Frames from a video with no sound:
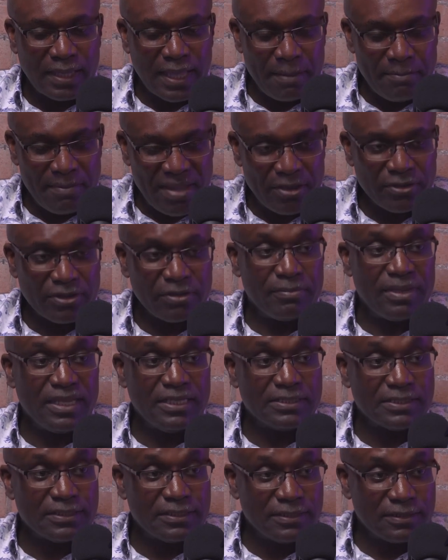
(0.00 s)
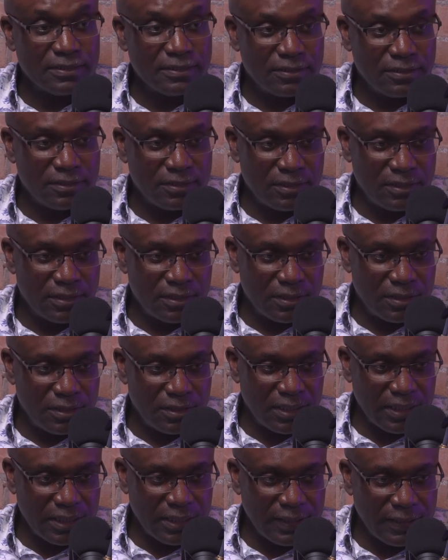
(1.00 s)
Amalgamating
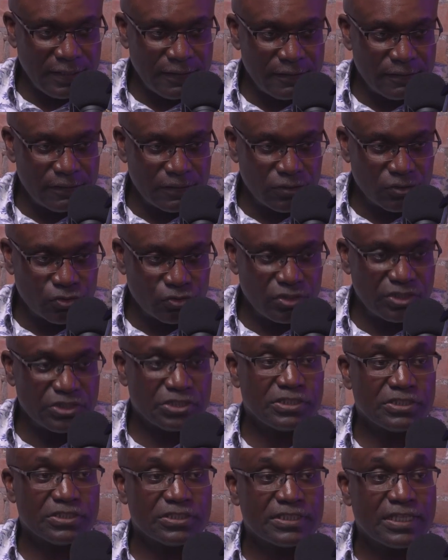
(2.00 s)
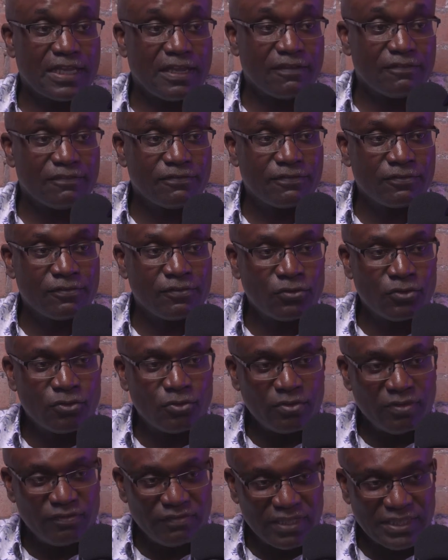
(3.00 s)
the Christian South
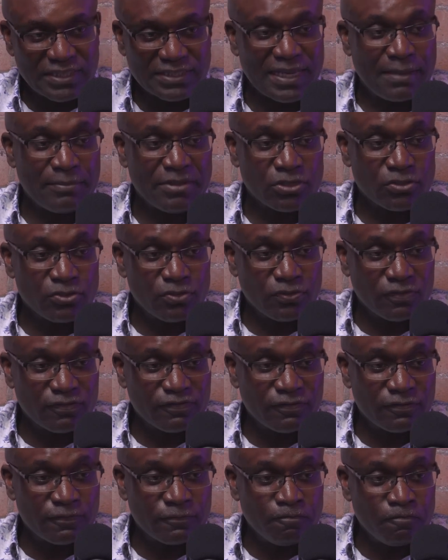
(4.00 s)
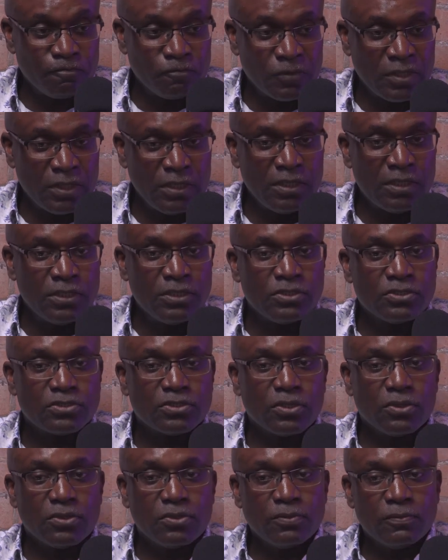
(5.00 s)
with the Islamic North.
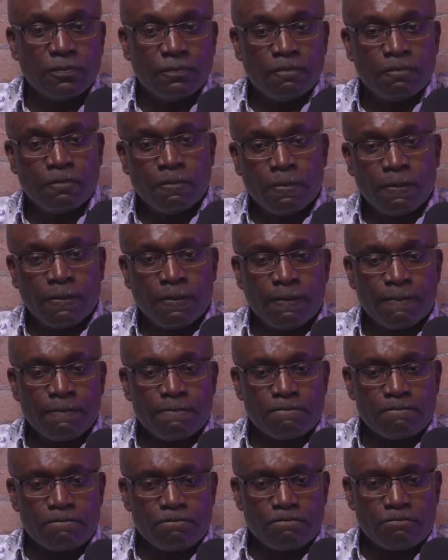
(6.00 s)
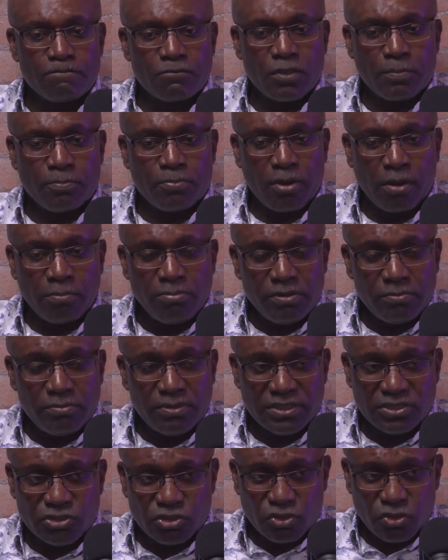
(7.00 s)
So the problem
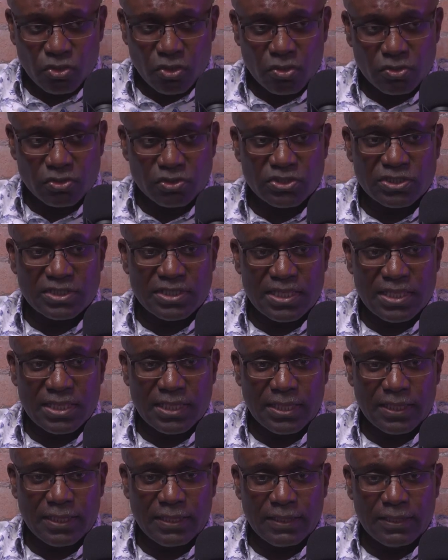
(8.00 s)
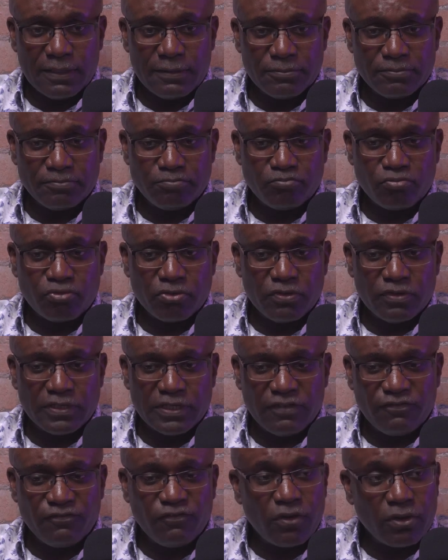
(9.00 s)
is not the
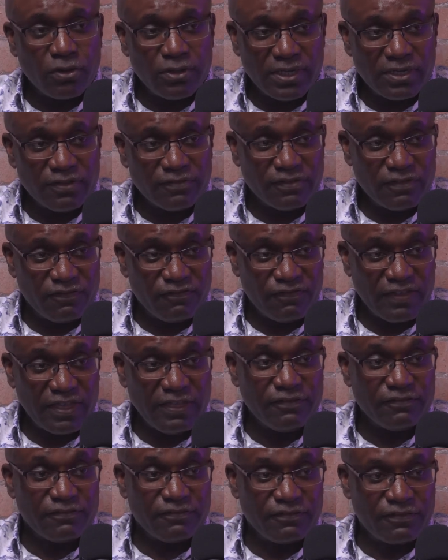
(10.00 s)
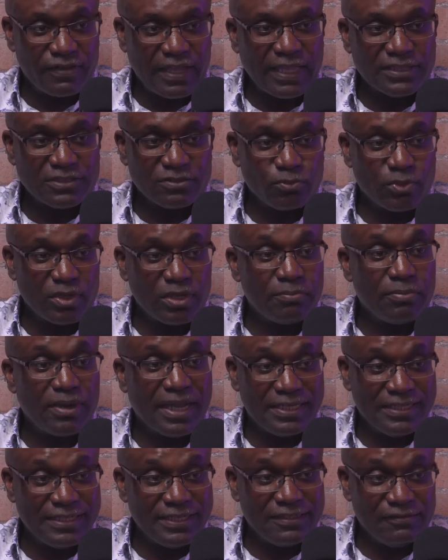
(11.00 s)
following of the faith, as it were,
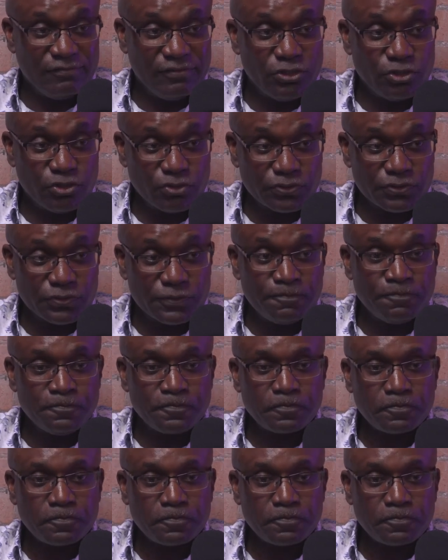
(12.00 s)
by the individuals.